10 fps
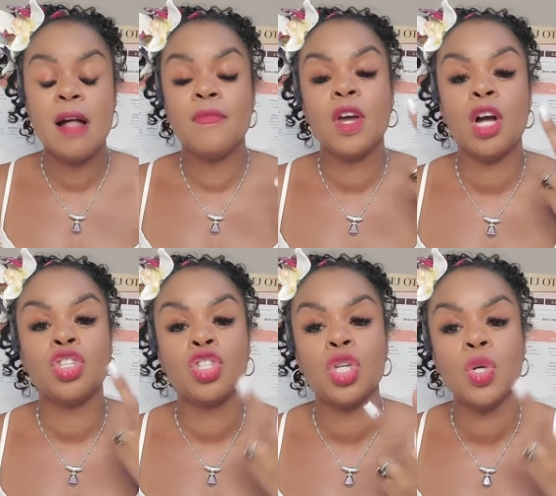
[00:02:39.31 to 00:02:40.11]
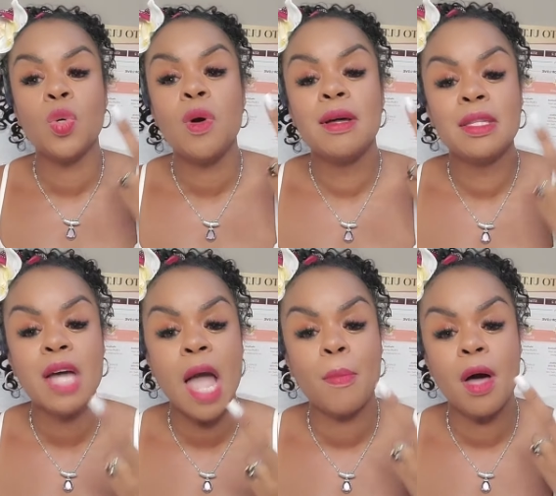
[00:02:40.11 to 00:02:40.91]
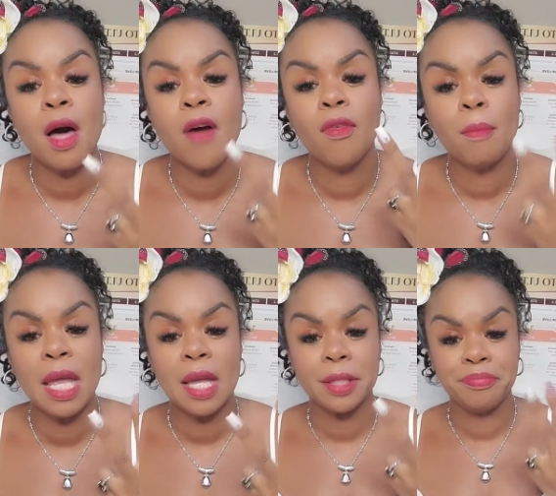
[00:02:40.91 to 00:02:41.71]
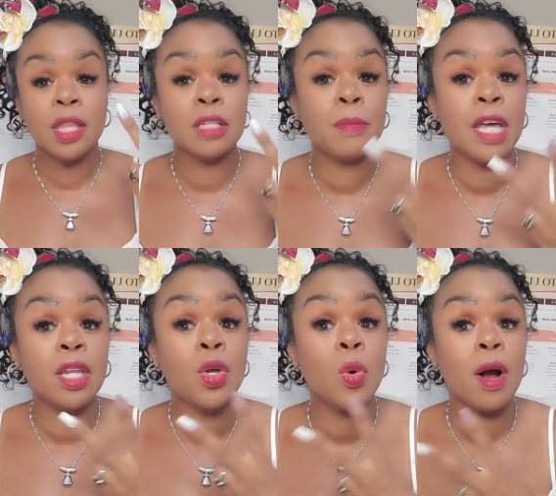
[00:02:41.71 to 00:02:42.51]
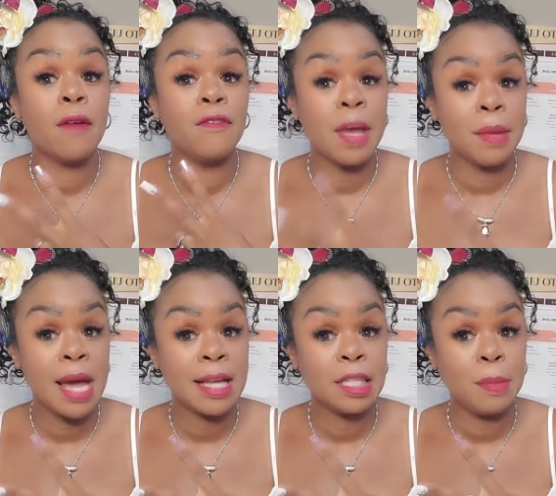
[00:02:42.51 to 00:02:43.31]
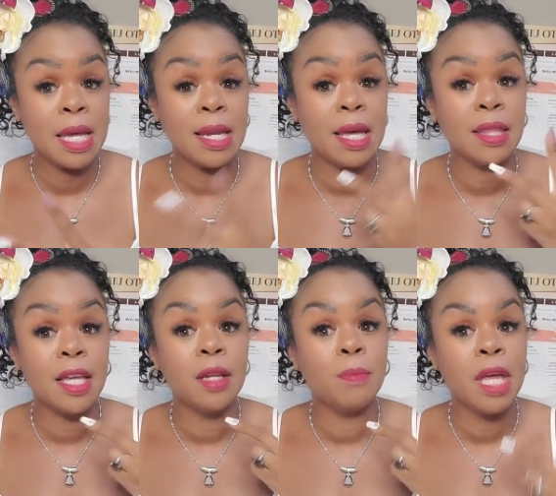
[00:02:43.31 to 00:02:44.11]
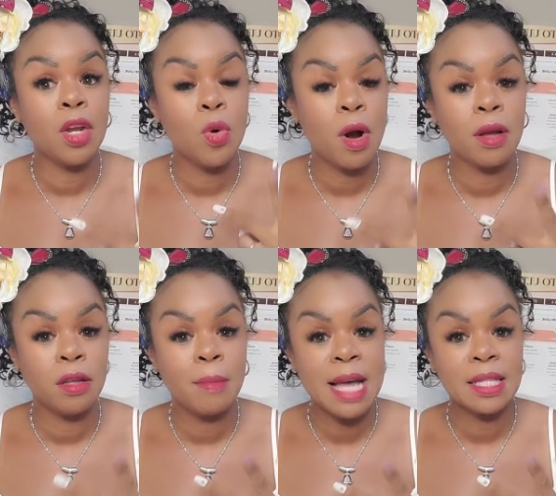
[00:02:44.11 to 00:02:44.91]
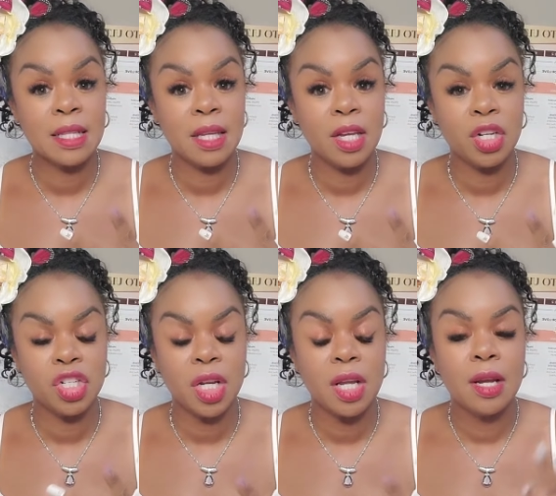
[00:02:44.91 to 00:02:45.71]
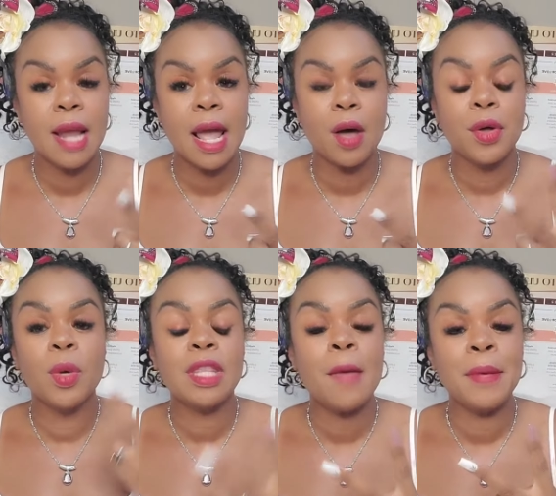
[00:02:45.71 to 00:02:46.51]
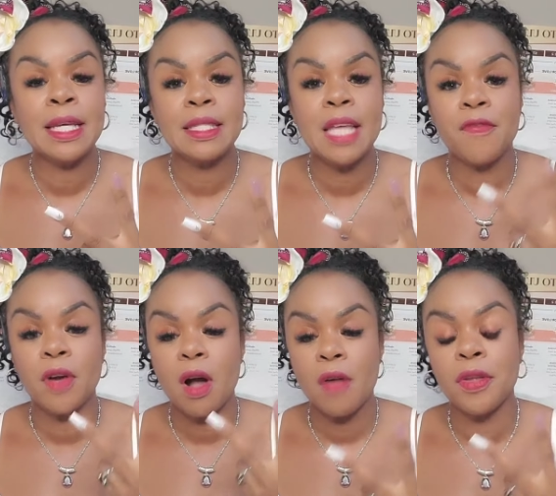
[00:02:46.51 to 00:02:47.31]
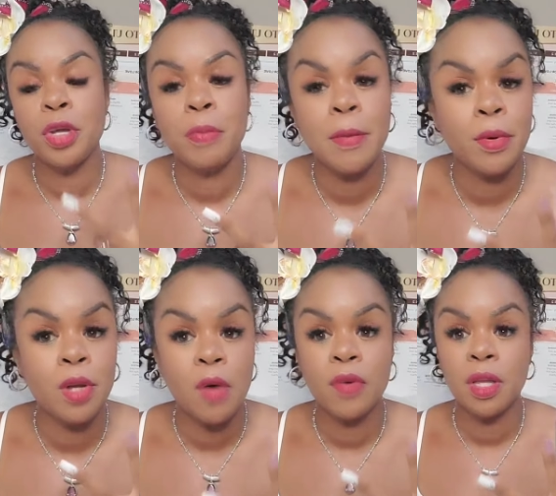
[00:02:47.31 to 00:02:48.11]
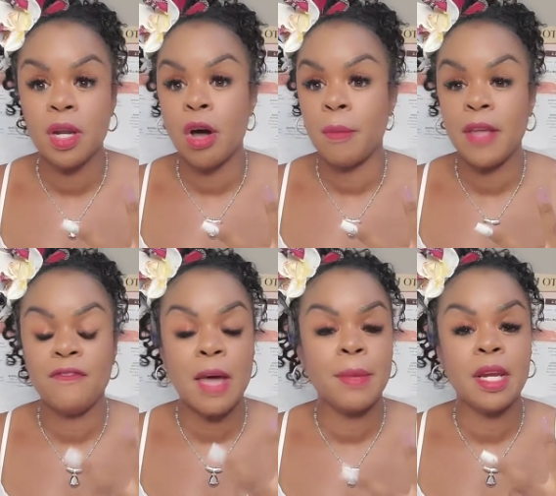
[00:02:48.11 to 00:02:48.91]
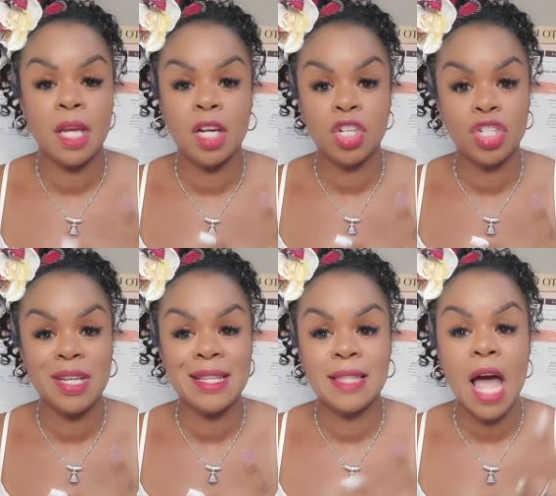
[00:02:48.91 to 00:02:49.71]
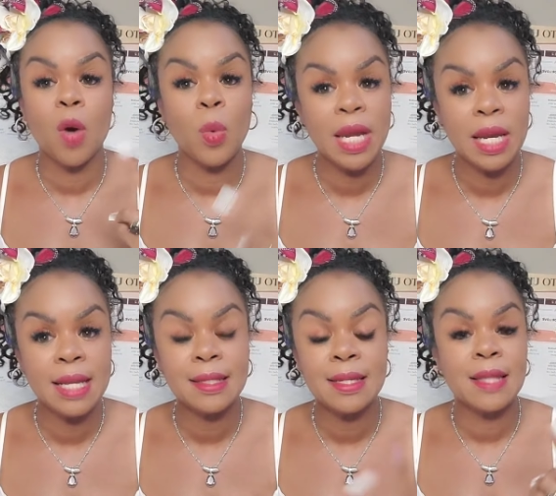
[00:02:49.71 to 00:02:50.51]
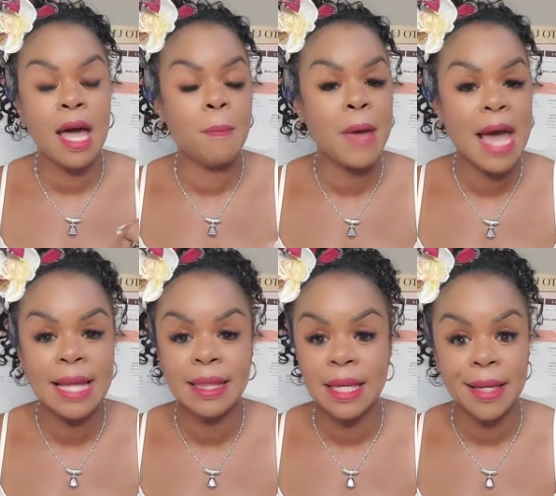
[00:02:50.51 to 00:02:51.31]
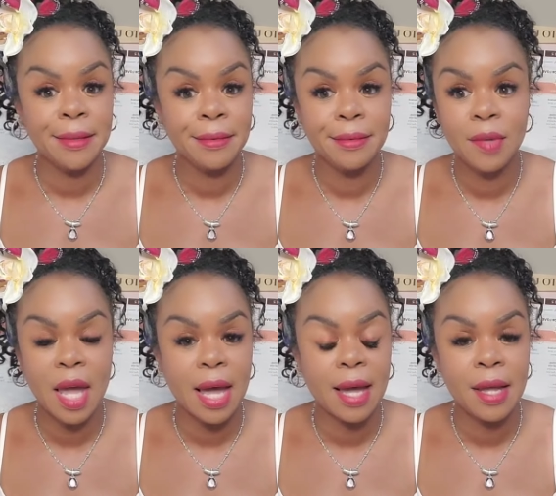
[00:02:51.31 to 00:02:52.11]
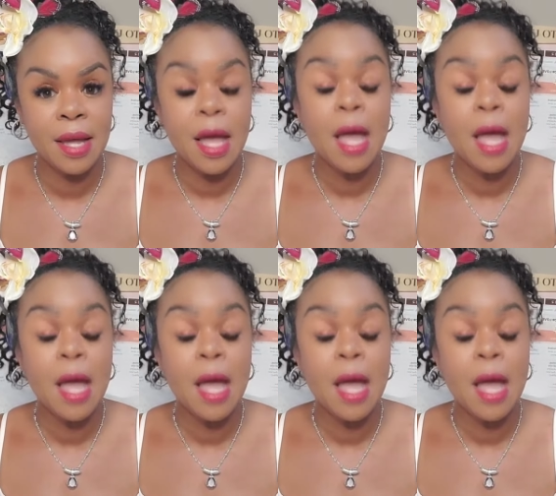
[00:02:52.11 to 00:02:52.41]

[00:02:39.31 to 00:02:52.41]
There are two types of men. There's men who are feminized men and then men who are in their masculine energy. Now, with that being said, for all the new people who don't really know me, feminine energy is not weakness. It's not a bad thing, okay?